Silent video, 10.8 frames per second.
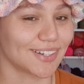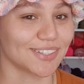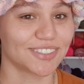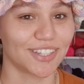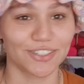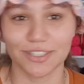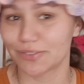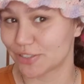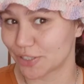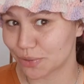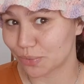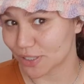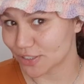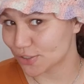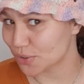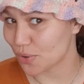so I don't even know
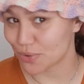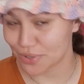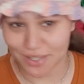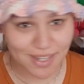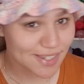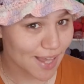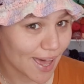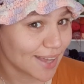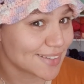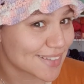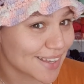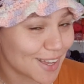what to call this hat.